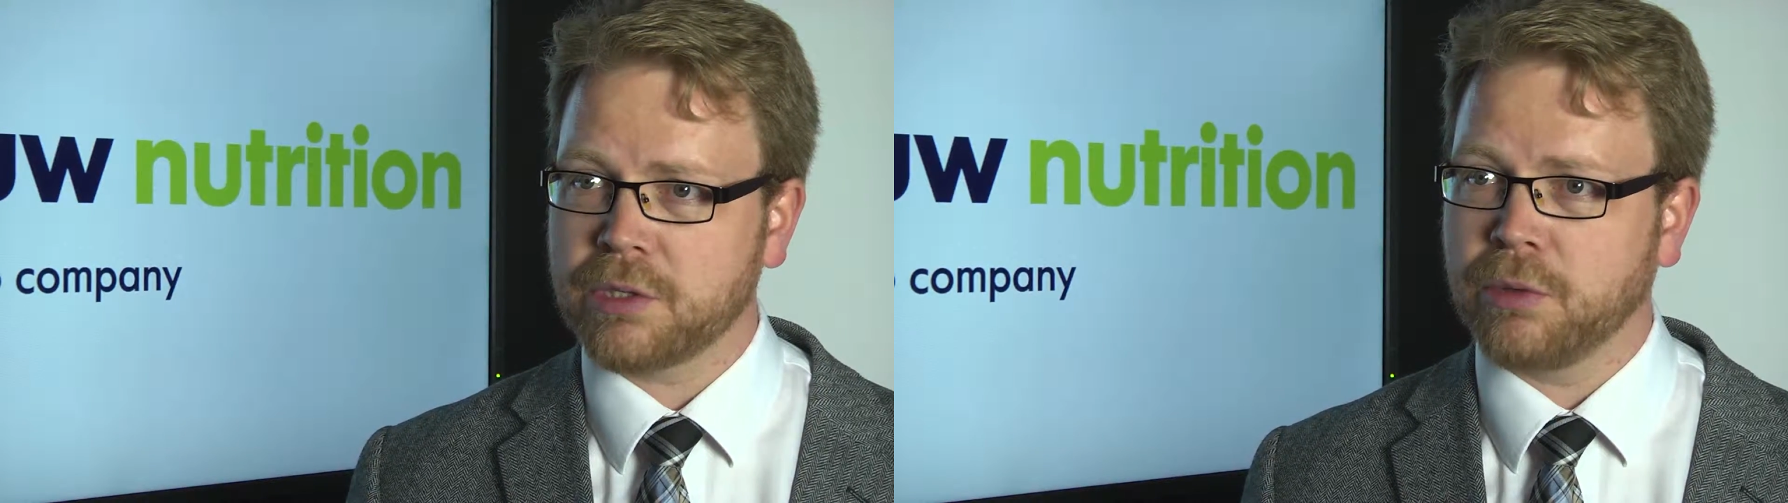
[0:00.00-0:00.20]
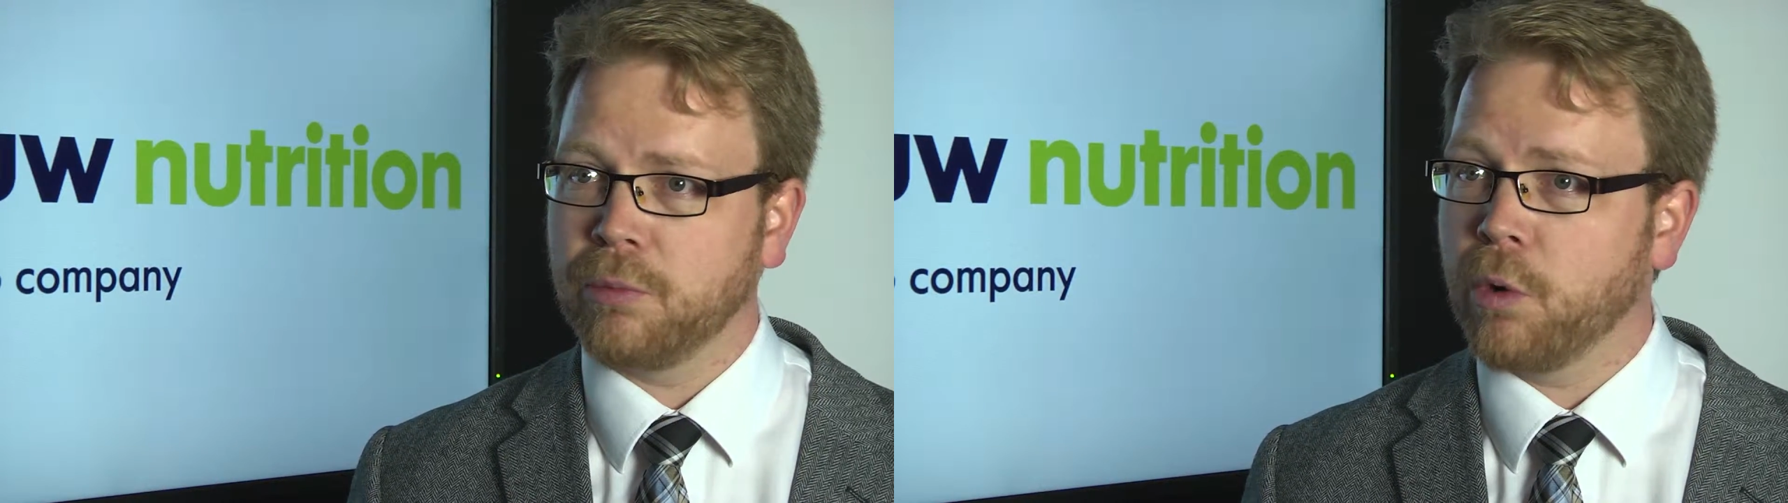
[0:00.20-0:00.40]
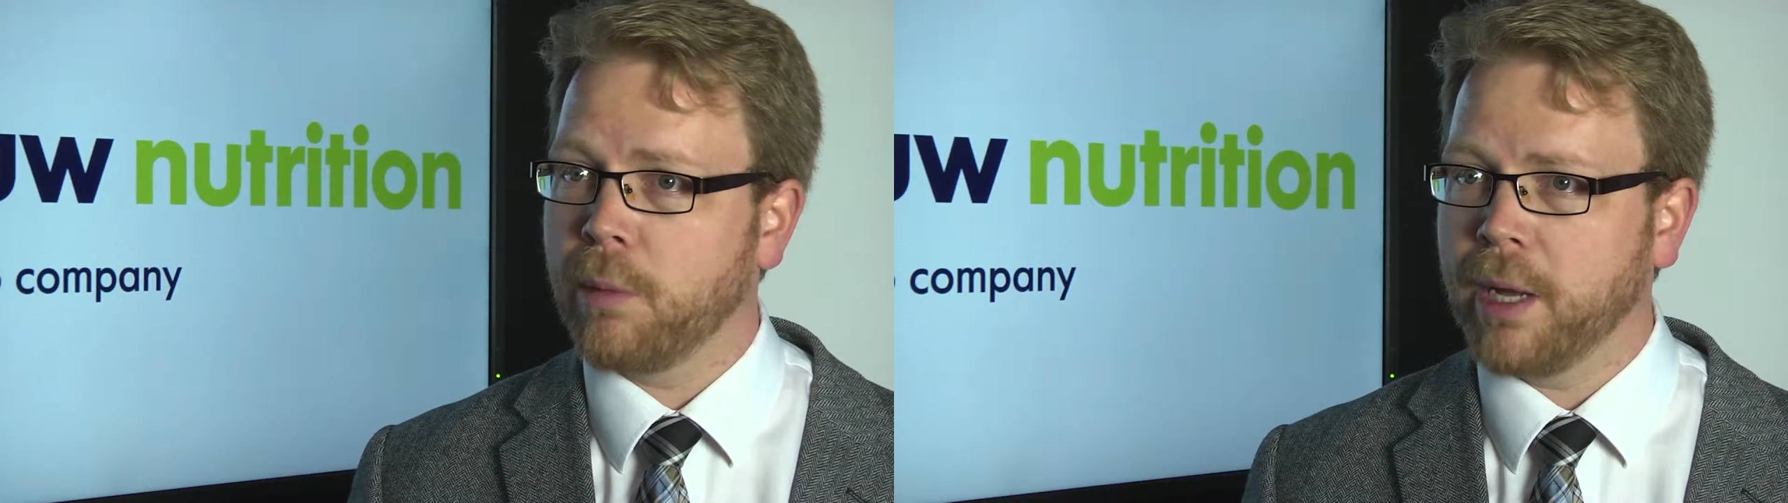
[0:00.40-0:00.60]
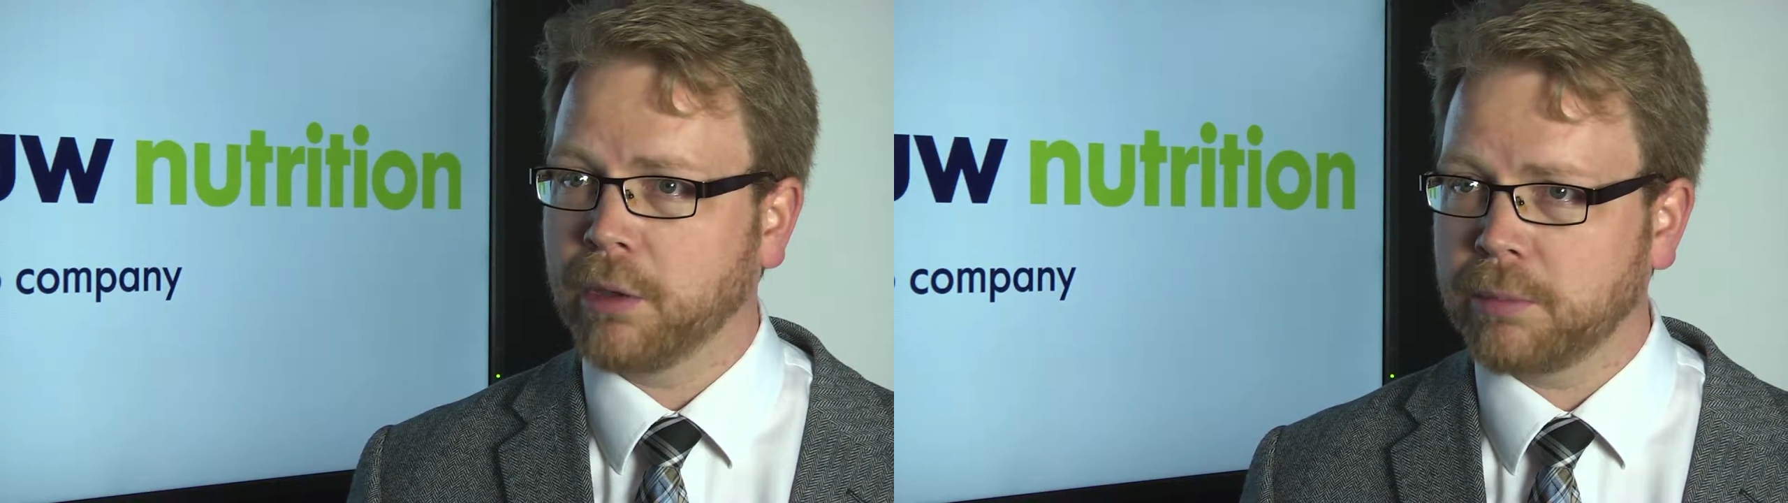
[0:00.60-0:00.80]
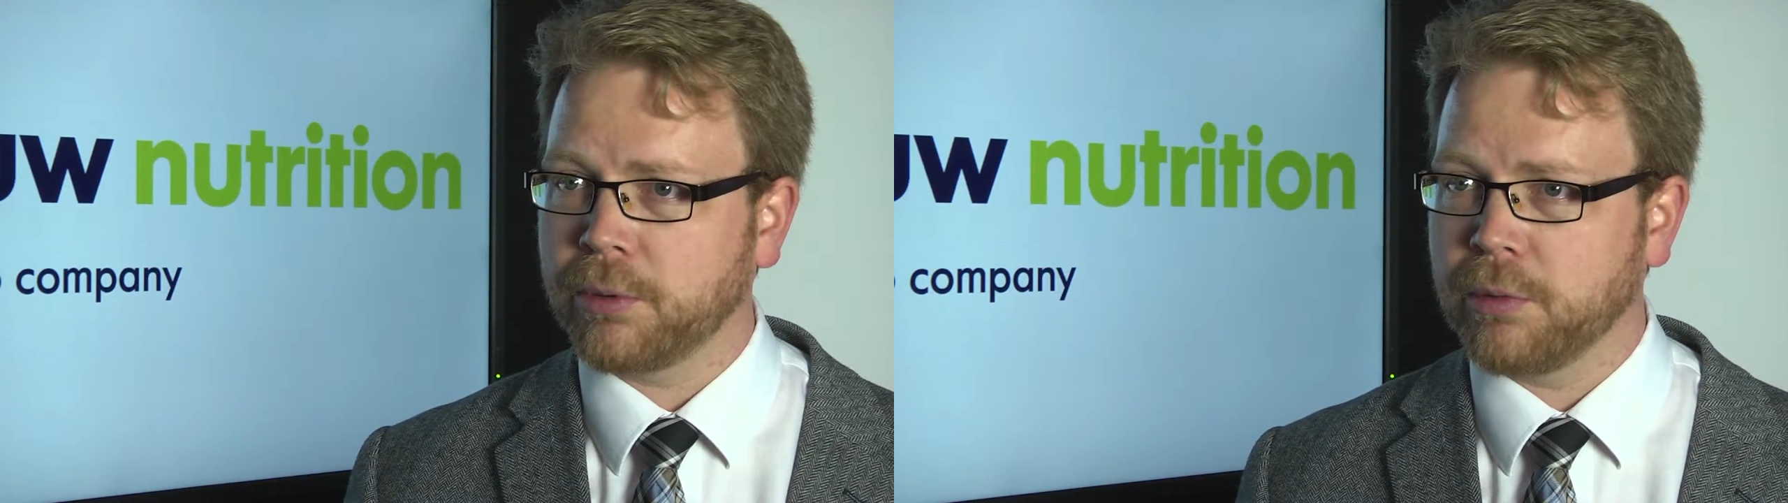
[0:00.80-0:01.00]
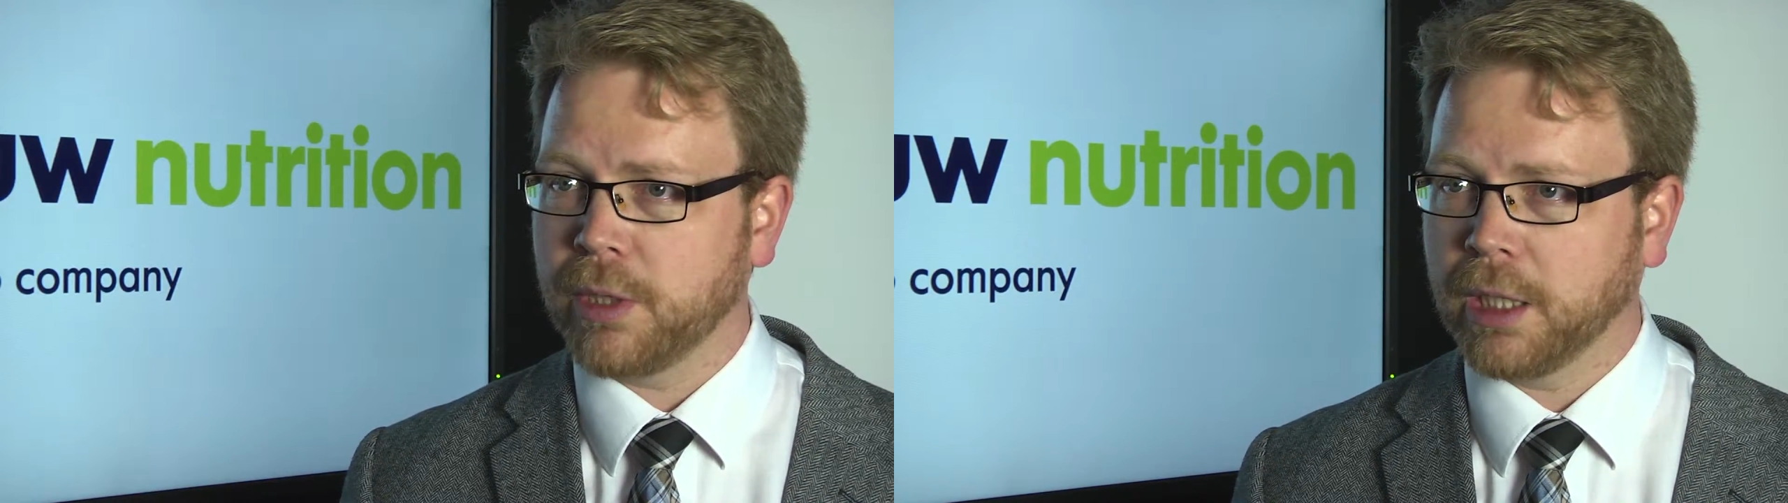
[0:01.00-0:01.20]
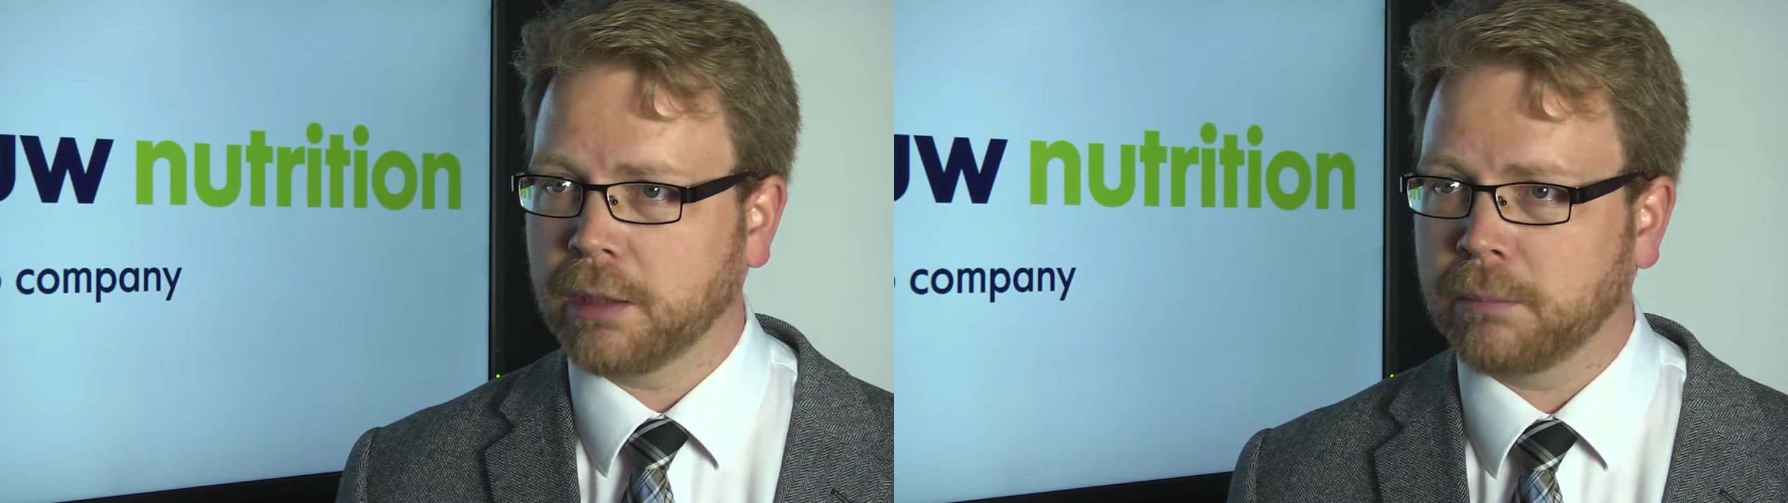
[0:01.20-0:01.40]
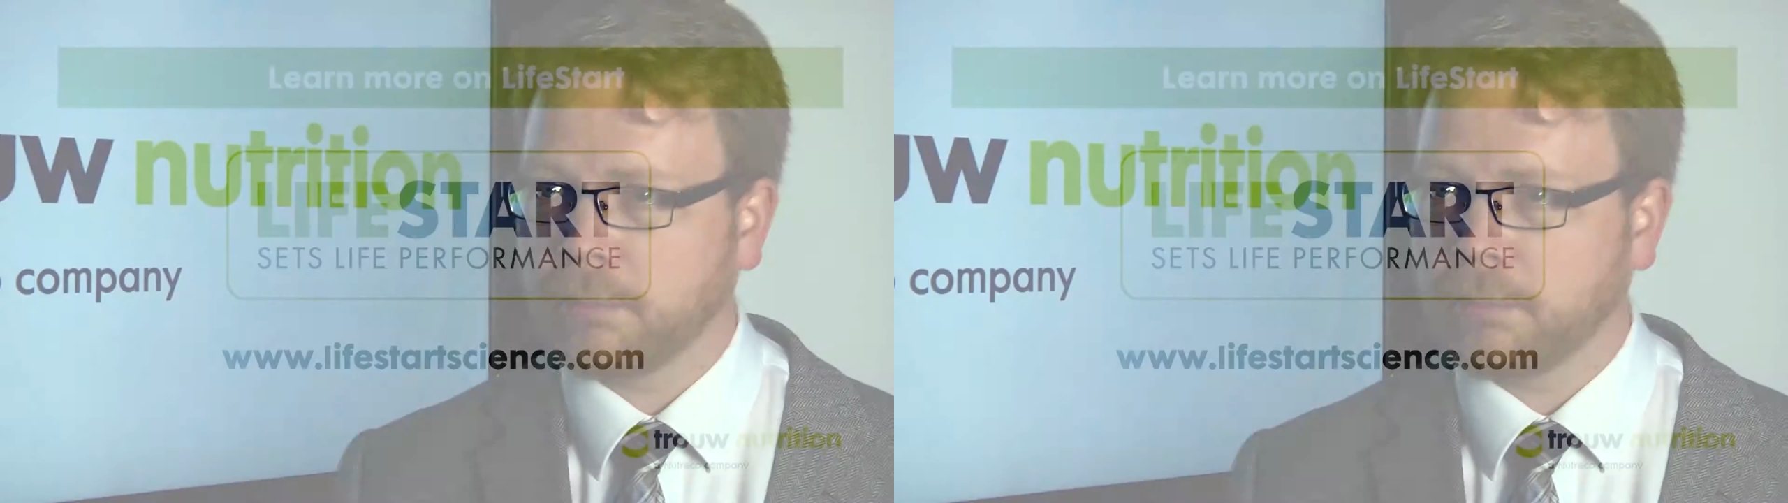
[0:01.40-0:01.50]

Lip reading: so more milk pre-weaning.